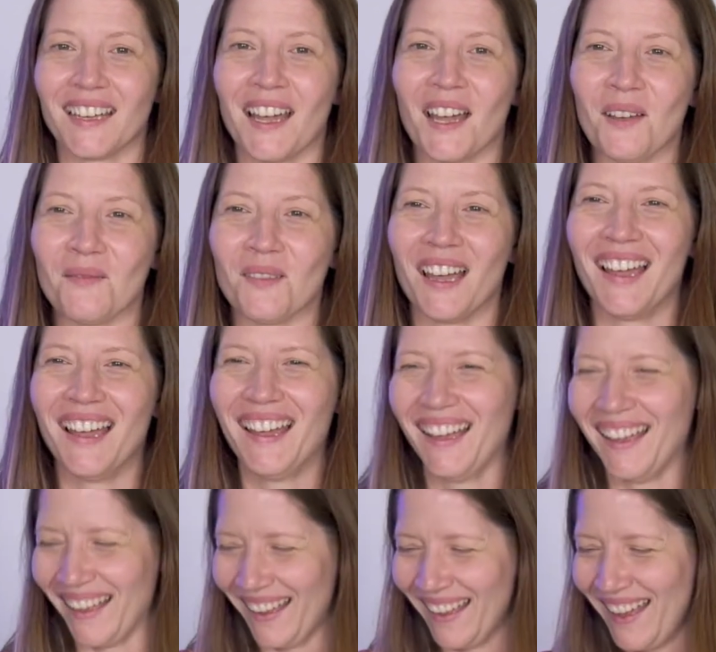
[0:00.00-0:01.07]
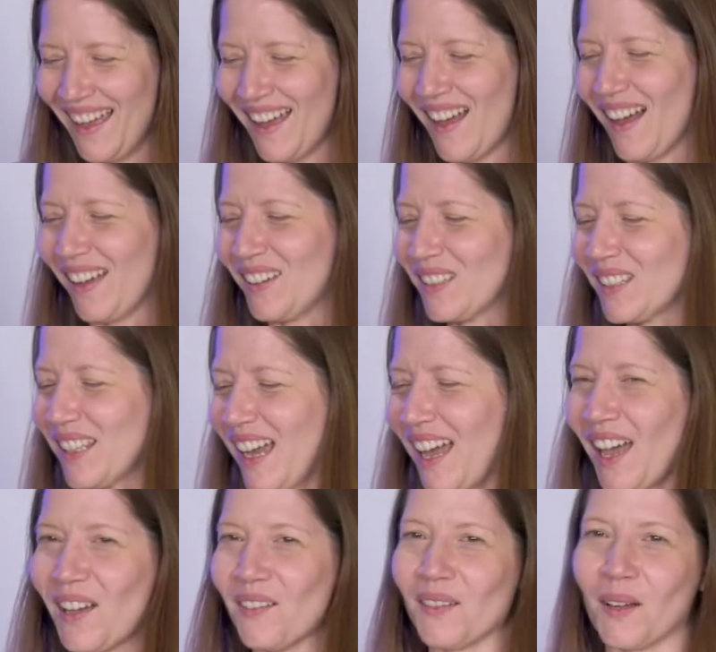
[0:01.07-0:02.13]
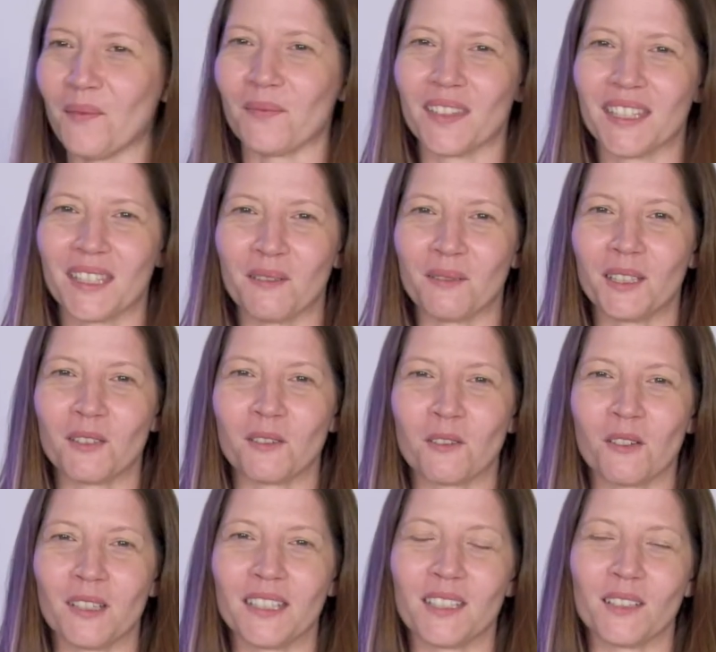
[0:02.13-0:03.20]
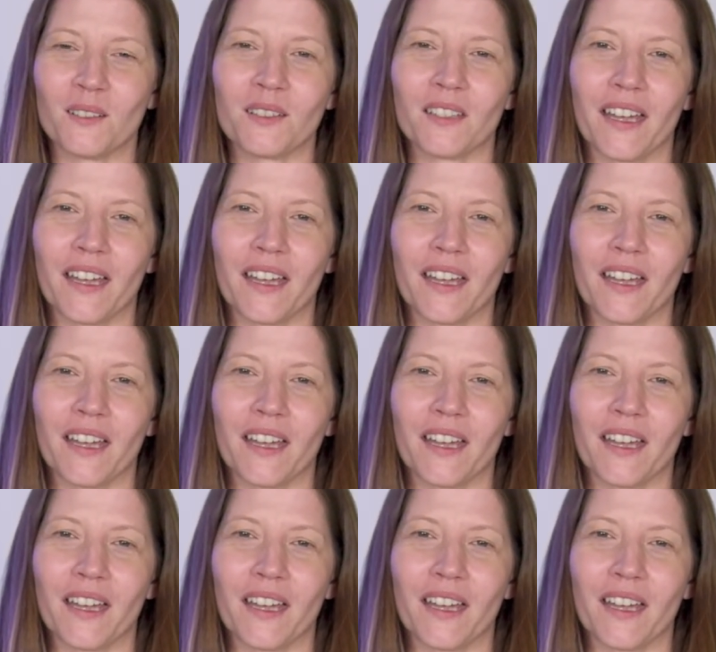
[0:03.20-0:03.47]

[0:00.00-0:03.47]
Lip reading: I also have some little crystals.